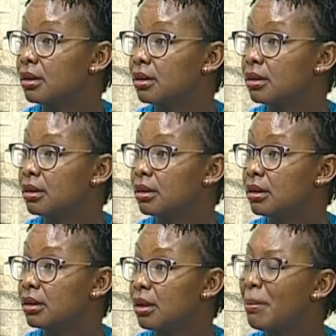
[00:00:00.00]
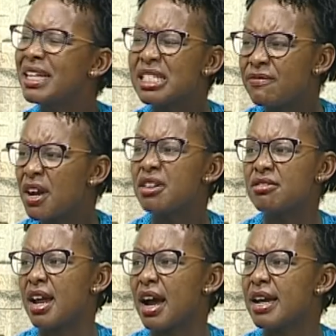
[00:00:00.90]
it works out, which but is, I mean, that rare.
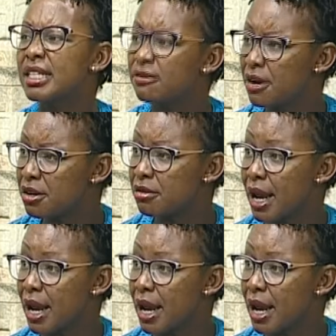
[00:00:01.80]
should be the it's intention. Very rare,